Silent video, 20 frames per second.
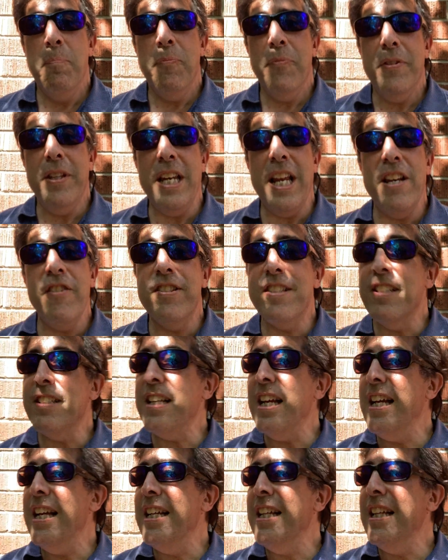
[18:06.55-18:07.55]
Then Andrea
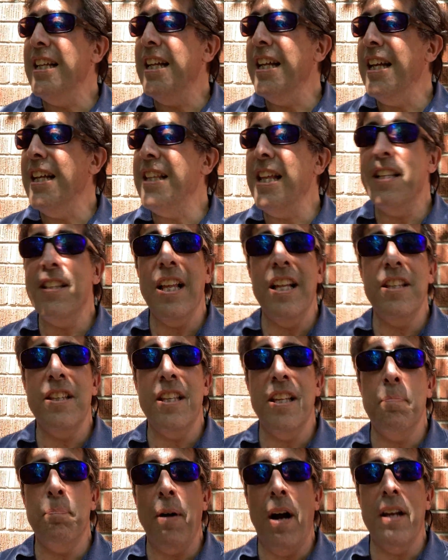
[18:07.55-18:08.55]
says,
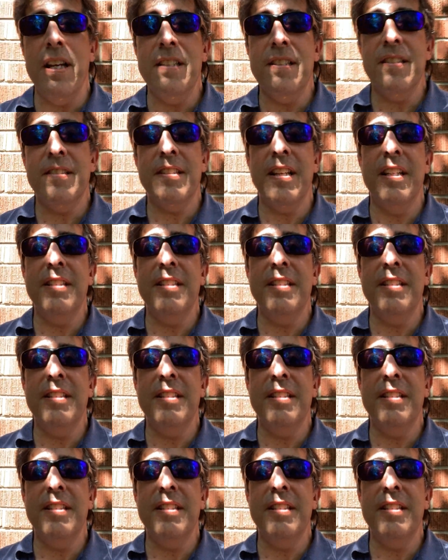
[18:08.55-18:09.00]
then Bonnie says,